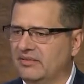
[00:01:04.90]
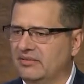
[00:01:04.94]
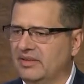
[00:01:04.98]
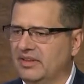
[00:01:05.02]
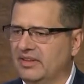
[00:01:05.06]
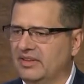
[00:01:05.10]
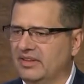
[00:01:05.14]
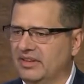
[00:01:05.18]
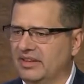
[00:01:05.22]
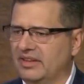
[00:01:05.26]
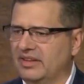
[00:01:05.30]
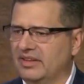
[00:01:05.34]

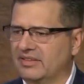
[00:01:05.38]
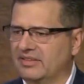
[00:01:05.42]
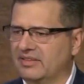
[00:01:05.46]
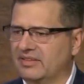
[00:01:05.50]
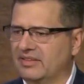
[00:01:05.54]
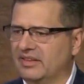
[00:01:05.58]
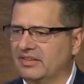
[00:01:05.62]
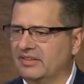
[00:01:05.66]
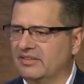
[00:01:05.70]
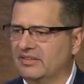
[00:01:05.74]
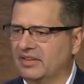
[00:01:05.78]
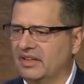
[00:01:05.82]
we think
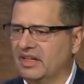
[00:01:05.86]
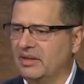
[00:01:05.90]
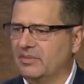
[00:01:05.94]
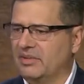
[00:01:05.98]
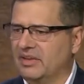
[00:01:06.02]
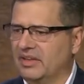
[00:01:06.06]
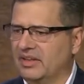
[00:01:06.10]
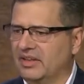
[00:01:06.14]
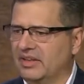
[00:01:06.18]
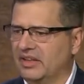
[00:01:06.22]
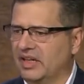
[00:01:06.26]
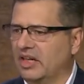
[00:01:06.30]
it's going to
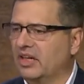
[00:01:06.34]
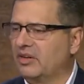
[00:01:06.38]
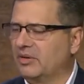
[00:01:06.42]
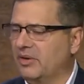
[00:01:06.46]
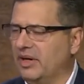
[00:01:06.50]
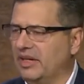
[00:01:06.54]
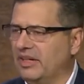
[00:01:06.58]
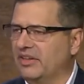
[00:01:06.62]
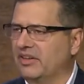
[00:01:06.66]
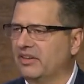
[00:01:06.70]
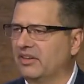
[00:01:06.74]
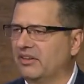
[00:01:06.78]
be a
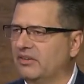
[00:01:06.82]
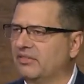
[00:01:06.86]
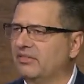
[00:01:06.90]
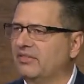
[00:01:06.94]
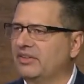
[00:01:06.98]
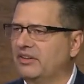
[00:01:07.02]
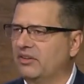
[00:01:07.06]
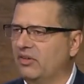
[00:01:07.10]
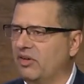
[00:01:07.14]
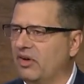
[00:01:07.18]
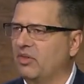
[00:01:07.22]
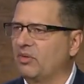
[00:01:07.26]
great year,
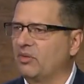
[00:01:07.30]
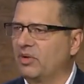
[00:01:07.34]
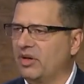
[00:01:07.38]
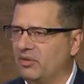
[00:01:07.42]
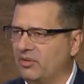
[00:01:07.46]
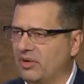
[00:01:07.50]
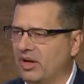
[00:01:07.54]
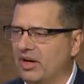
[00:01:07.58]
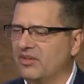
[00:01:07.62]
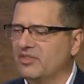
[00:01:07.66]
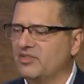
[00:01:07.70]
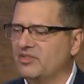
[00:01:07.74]
you know, all the way
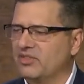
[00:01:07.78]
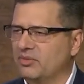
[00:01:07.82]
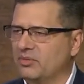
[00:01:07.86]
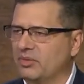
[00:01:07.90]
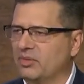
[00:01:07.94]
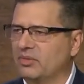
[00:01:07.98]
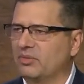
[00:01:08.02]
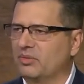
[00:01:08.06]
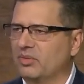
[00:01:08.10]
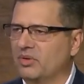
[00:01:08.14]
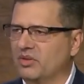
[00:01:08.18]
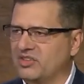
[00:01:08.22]
around. So
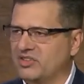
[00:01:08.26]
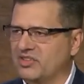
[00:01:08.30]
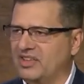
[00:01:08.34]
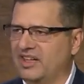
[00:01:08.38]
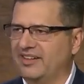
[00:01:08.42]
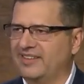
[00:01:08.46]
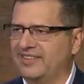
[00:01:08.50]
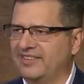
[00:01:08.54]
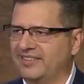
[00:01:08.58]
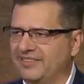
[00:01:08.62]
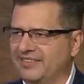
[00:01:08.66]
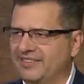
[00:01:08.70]
we're
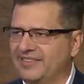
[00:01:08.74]
excited.